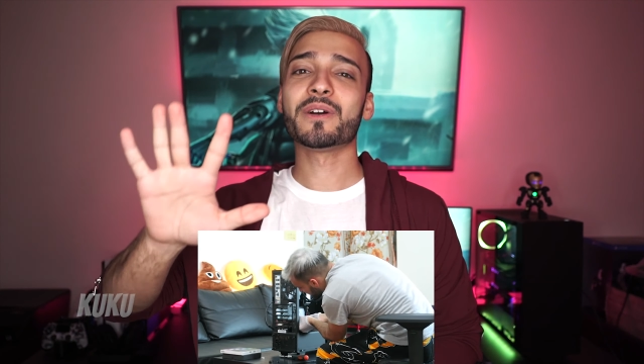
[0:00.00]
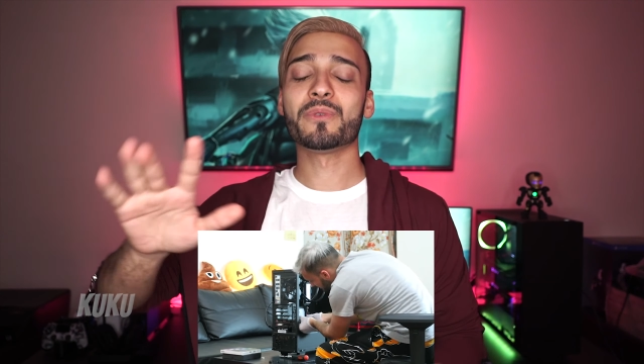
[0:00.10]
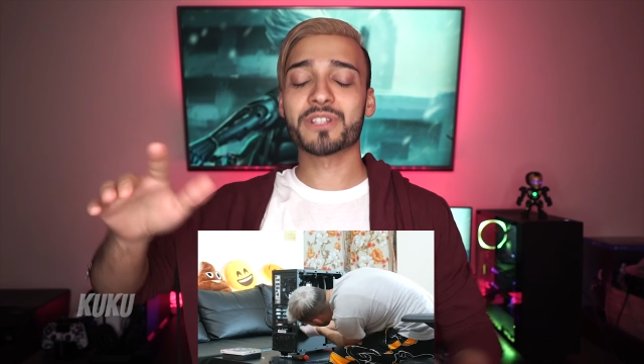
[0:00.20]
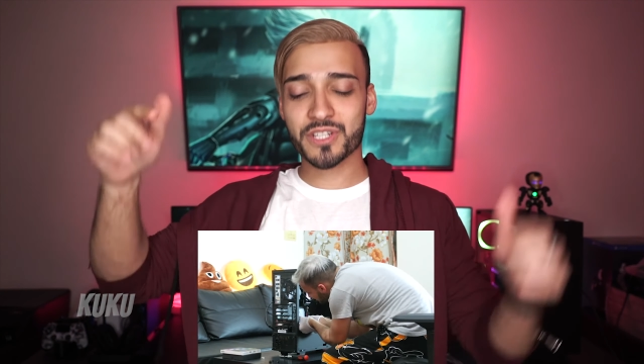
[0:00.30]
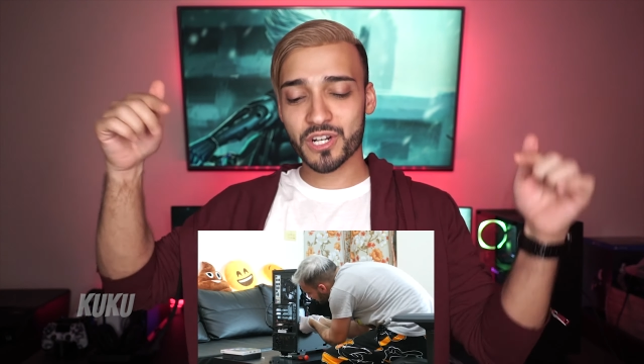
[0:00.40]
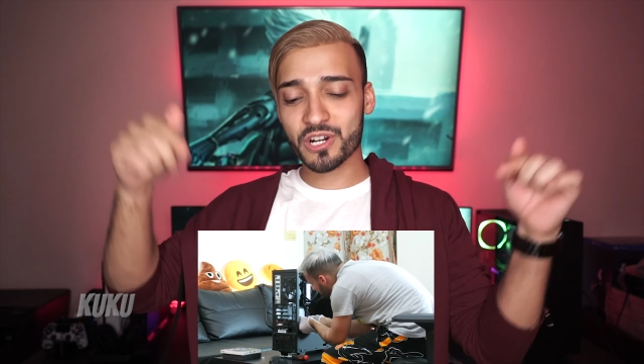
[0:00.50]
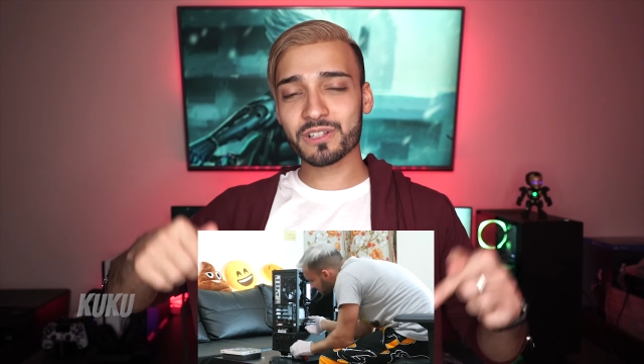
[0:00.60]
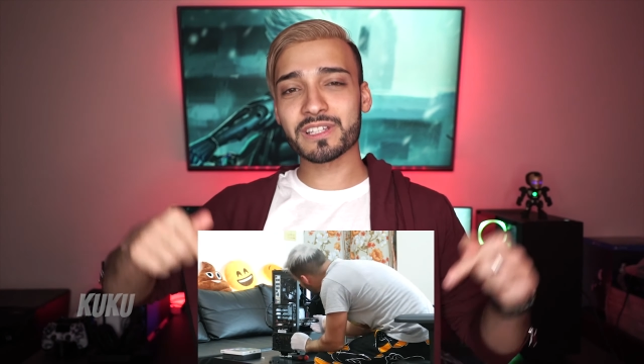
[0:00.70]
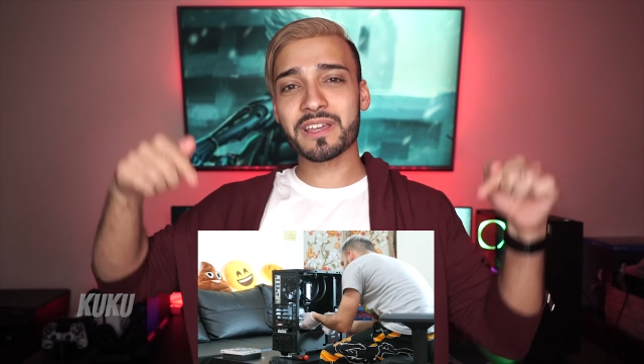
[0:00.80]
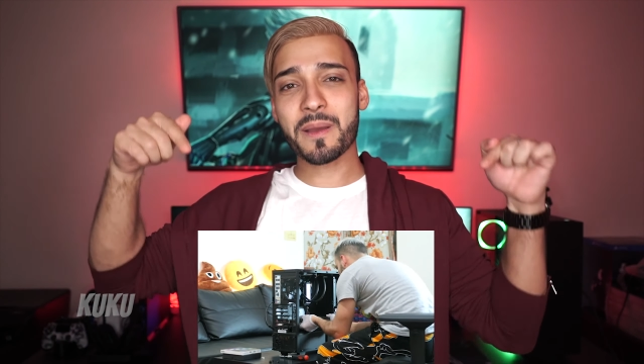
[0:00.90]
which is
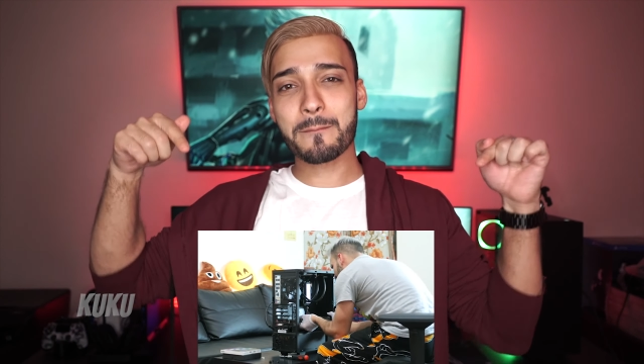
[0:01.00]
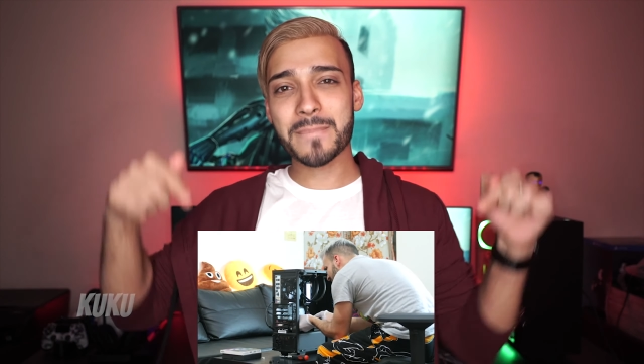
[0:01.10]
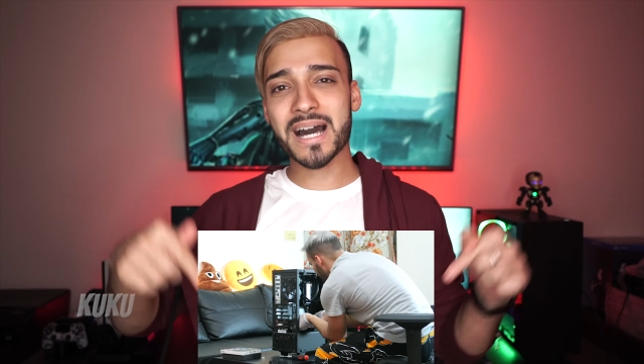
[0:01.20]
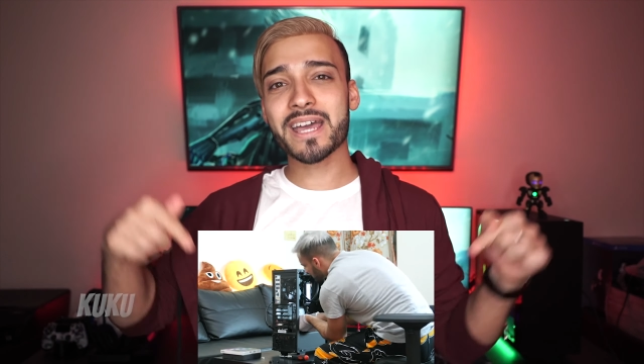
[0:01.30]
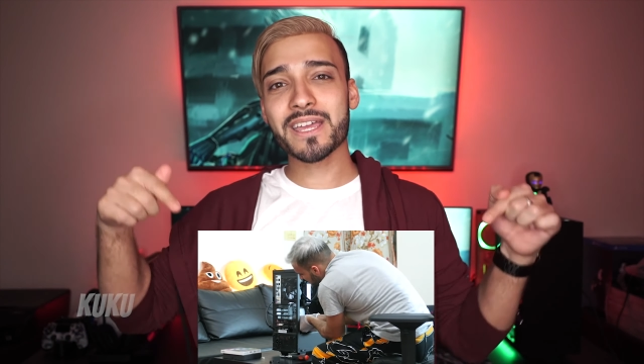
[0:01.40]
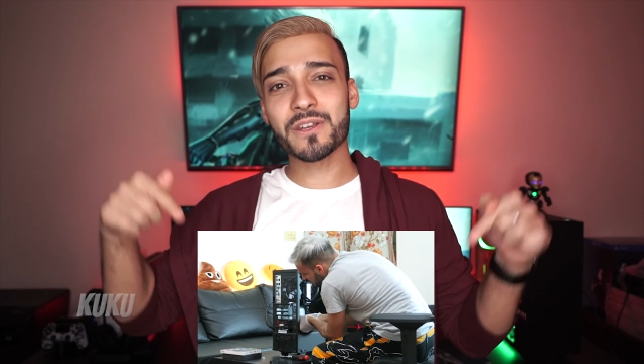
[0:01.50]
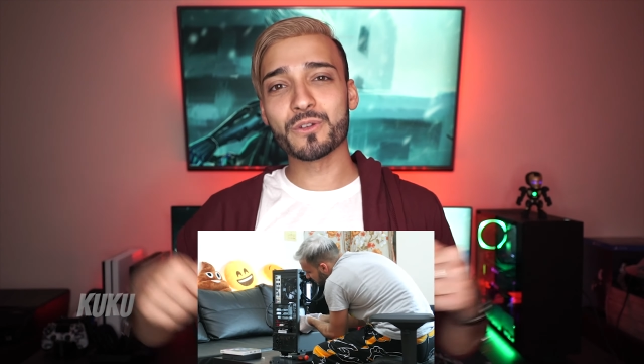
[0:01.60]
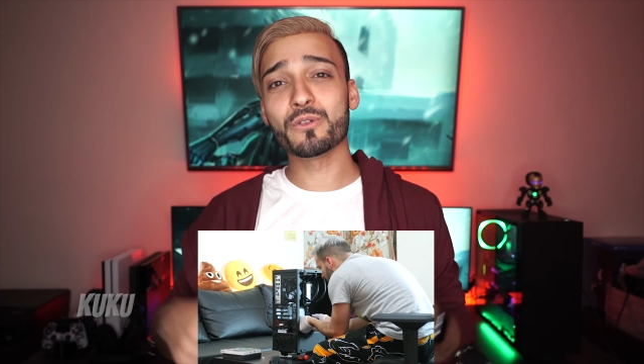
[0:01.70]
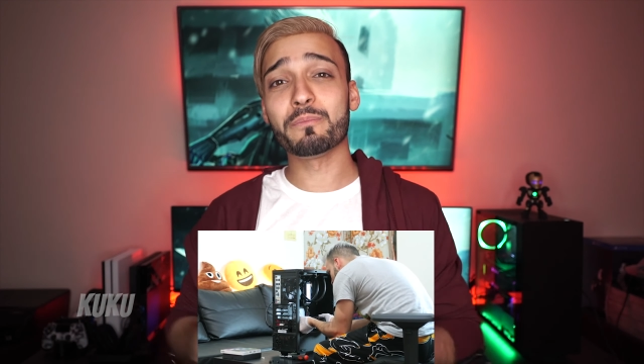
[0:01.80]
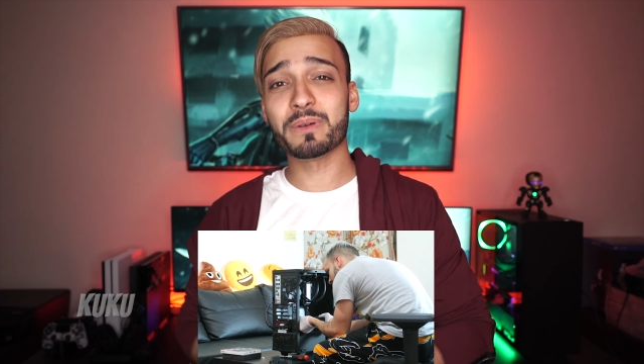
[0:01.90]
currently my
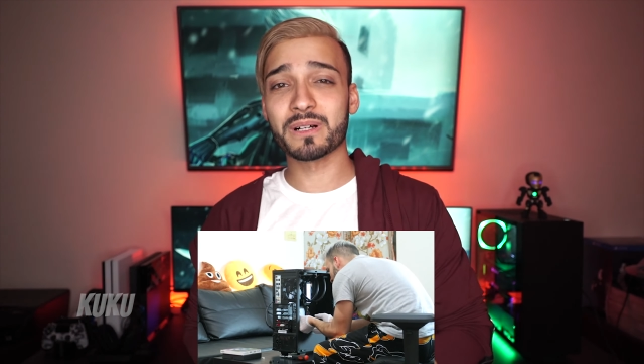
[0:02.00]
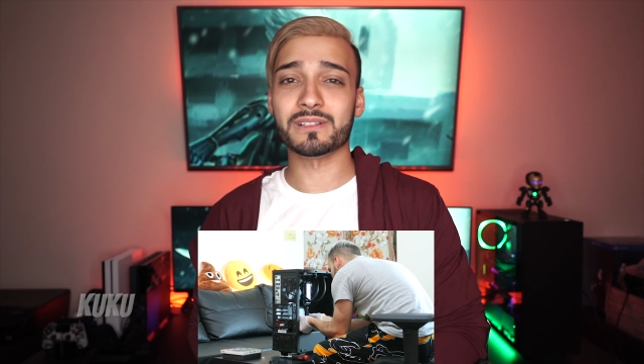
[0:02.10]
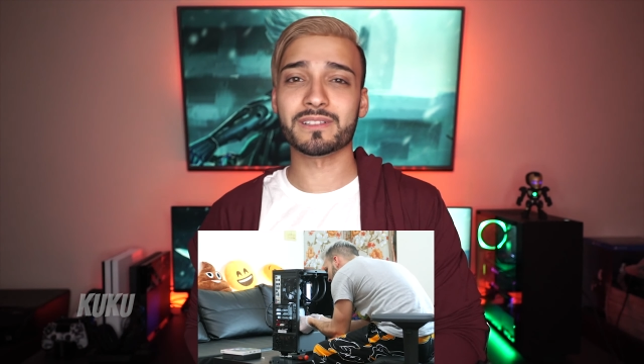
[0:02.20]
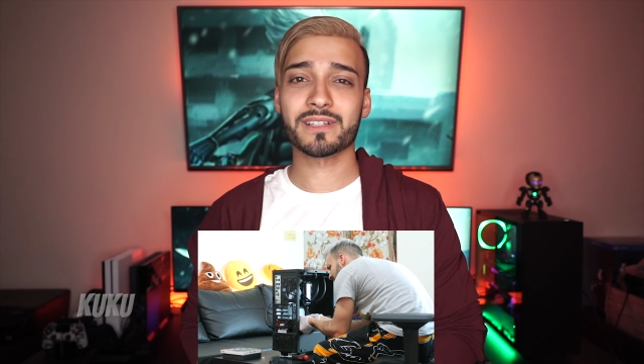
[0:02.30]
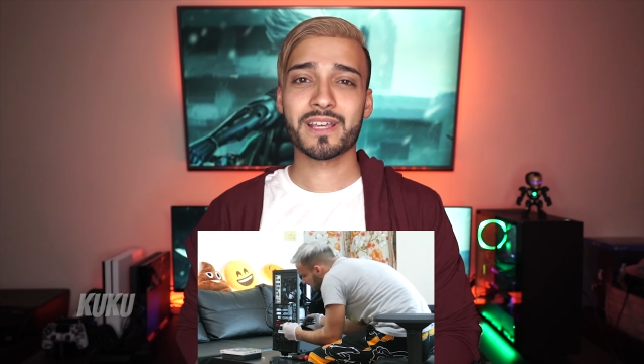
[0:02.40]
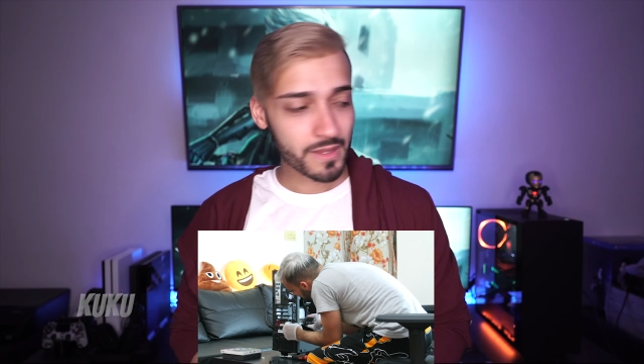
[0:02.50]
new build.